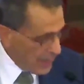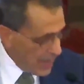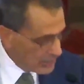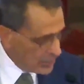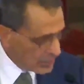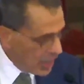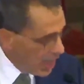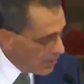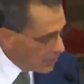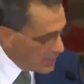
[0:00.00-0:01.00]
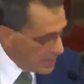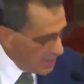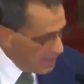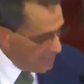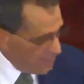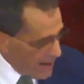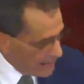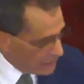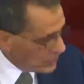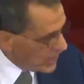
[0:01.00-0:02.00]
Actually, it was 100
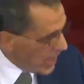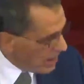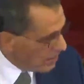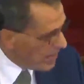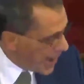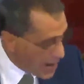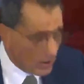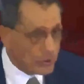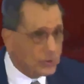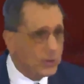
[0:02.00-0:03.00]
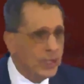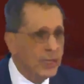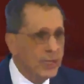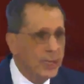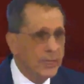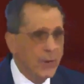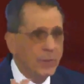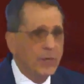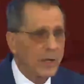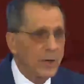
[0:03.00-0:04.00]
face name pairs that they
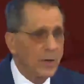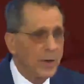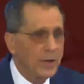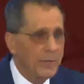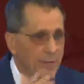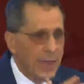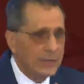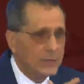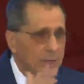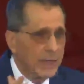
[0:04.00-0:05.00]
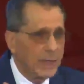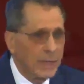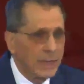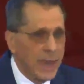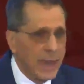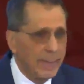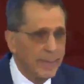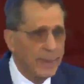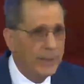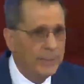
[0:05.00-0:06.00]
were to learn. Face name.
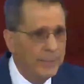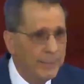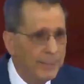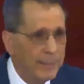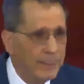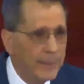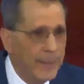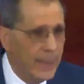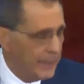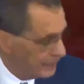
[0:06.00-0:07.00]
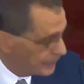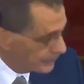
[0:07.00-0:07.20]
Okay?